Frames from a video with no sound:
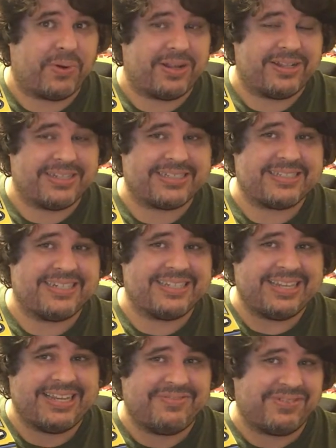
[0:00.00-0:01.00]

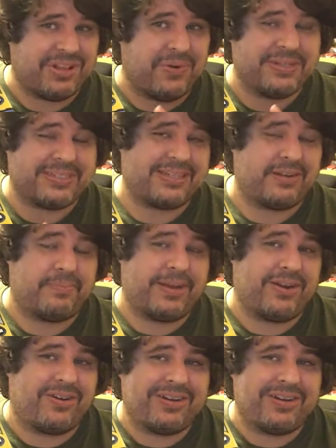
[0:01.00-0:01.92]
realistic, even though he's a little bigger.